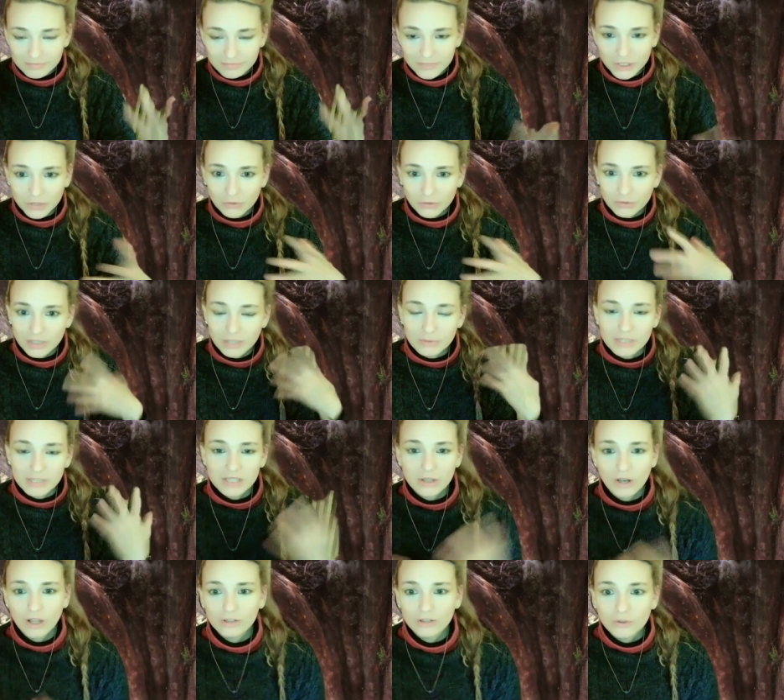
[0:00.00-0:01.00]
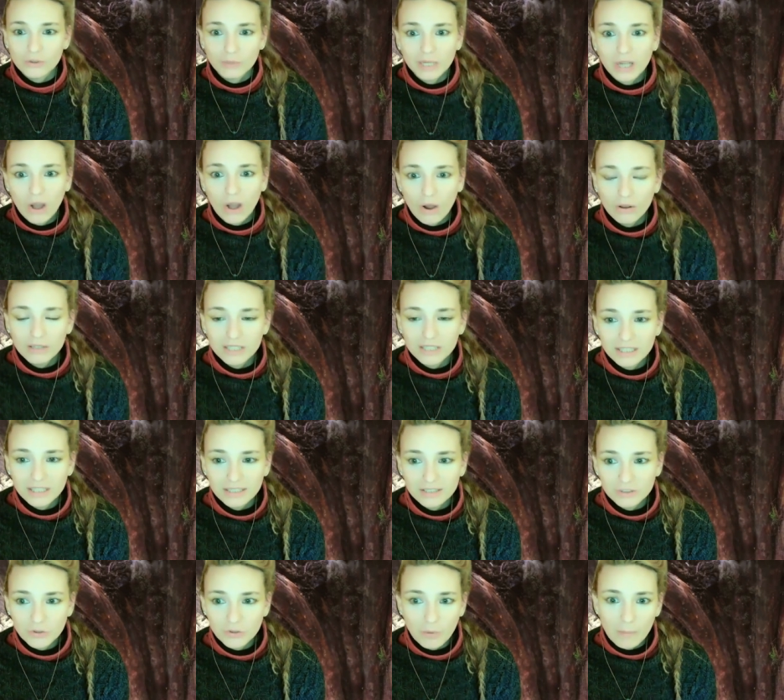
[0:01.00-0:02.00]
there is a lot going on
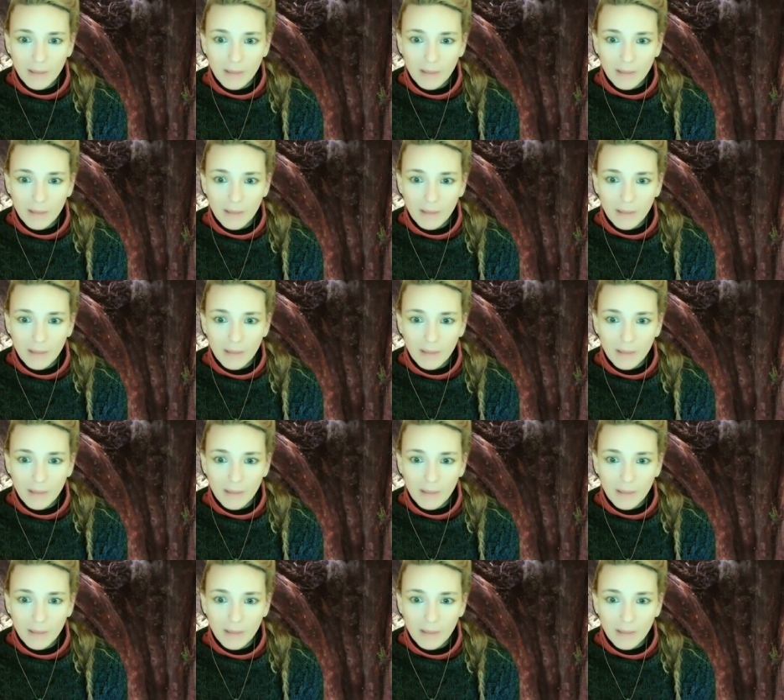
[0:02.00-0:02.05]
in your